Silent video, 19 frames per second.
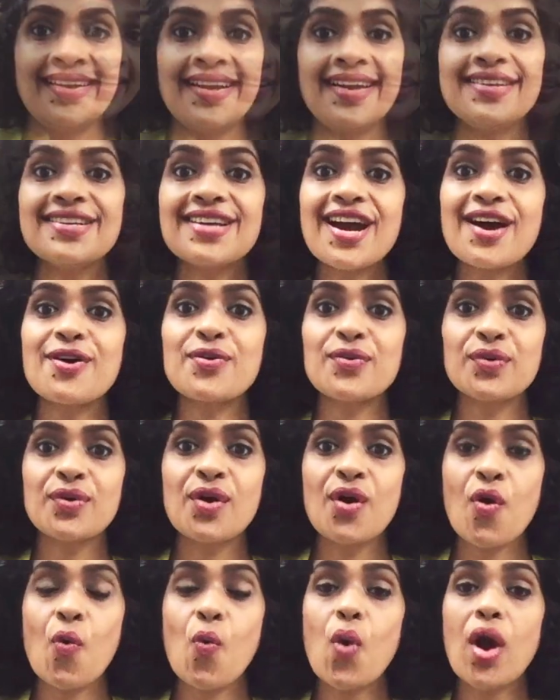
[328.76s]
Now,
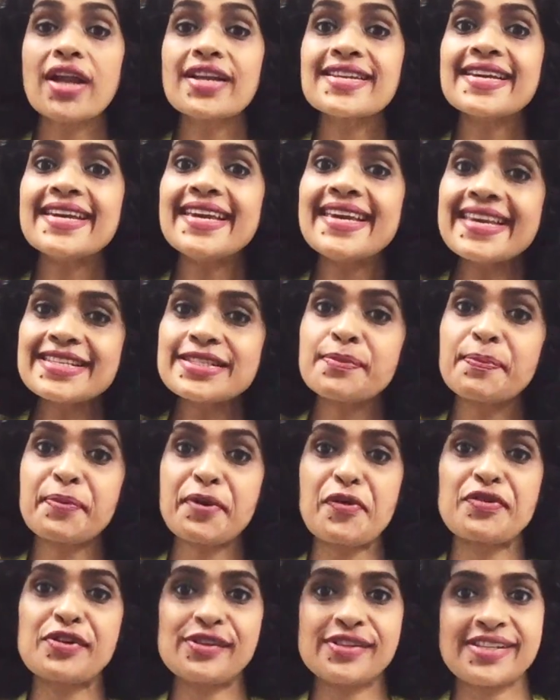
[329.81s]
what is
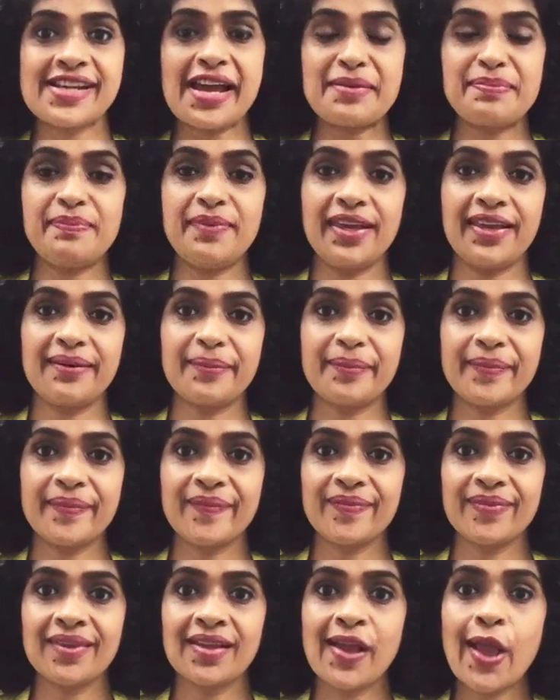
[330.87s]
prototyping?
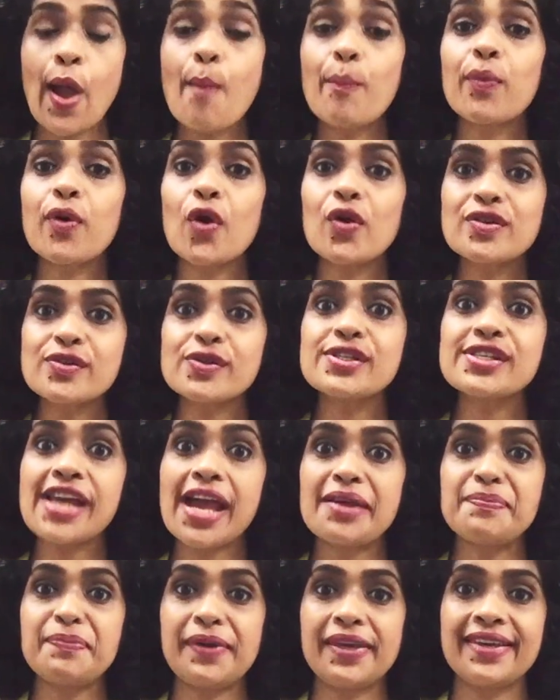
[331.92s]

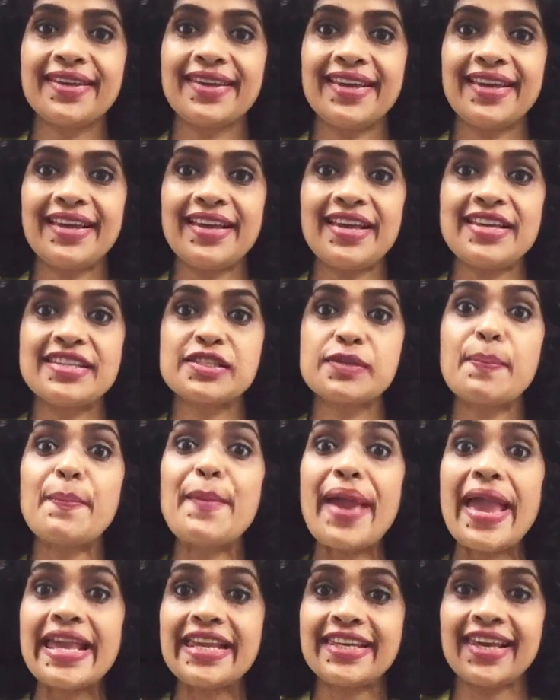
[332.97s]
Prototyping is
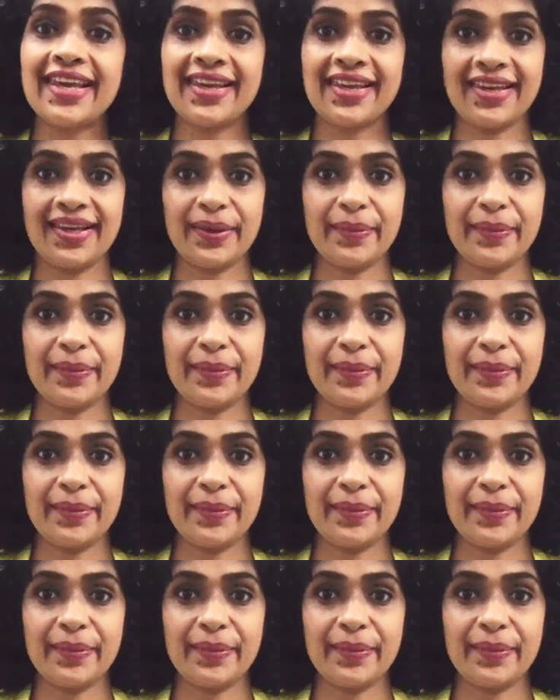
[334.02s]
making